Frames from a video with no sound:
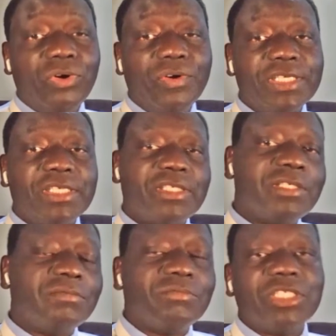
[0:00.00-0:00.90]
or it
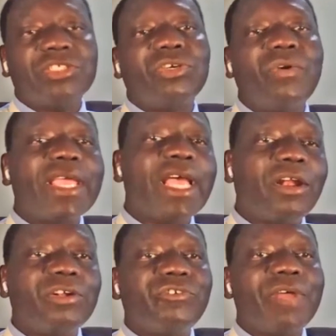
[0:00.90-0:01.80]
is just going
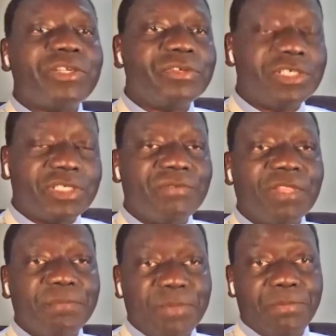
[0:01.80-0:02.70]
around trying to deceive
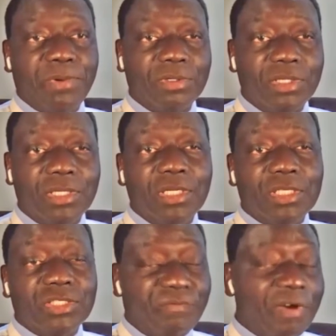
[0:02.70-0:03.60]
the people.
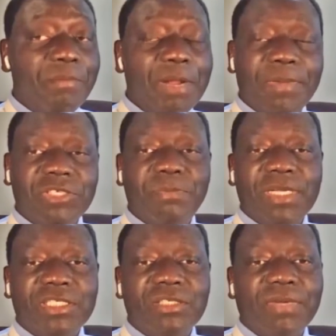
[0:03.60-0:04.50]
So from my
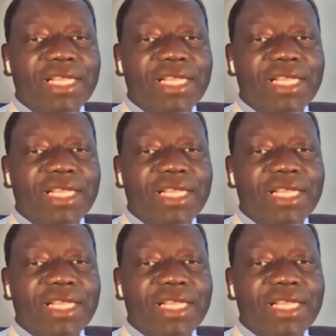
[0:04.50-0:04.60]
perspective,